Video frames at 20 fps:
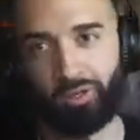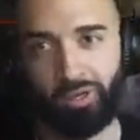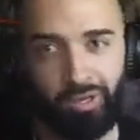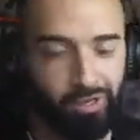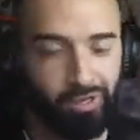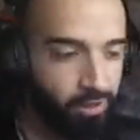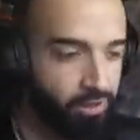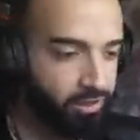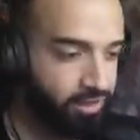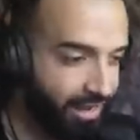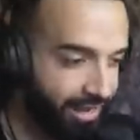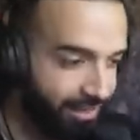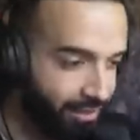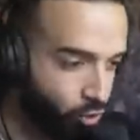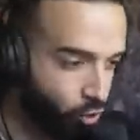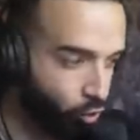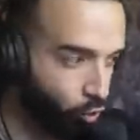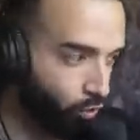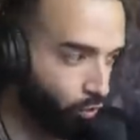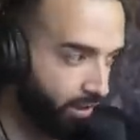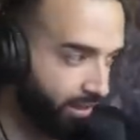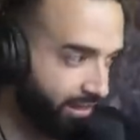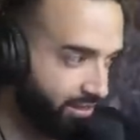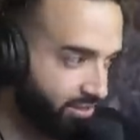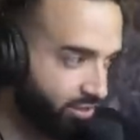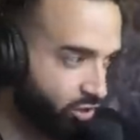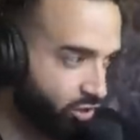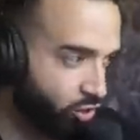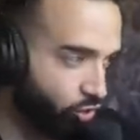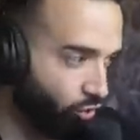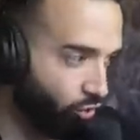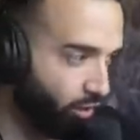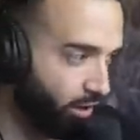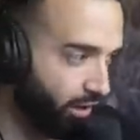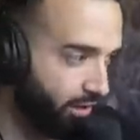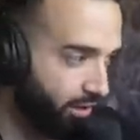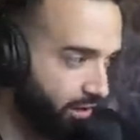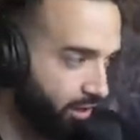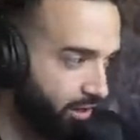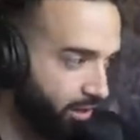Gentrude when it gets destroyed
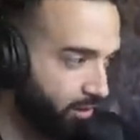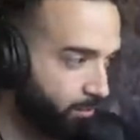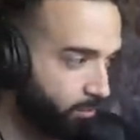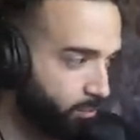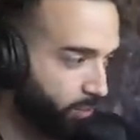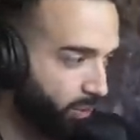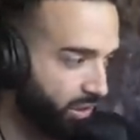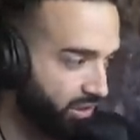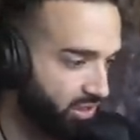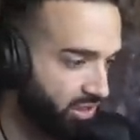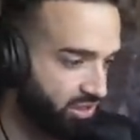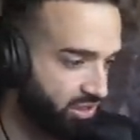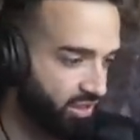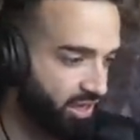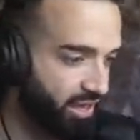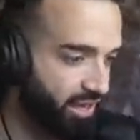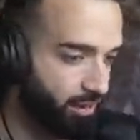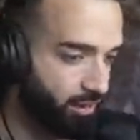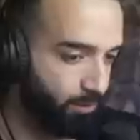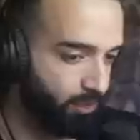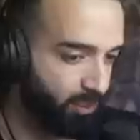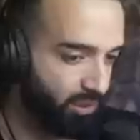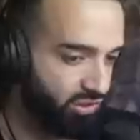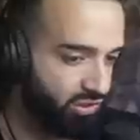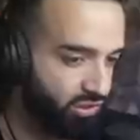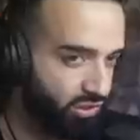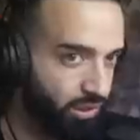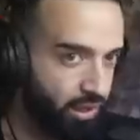puts a scale uh, puts uh,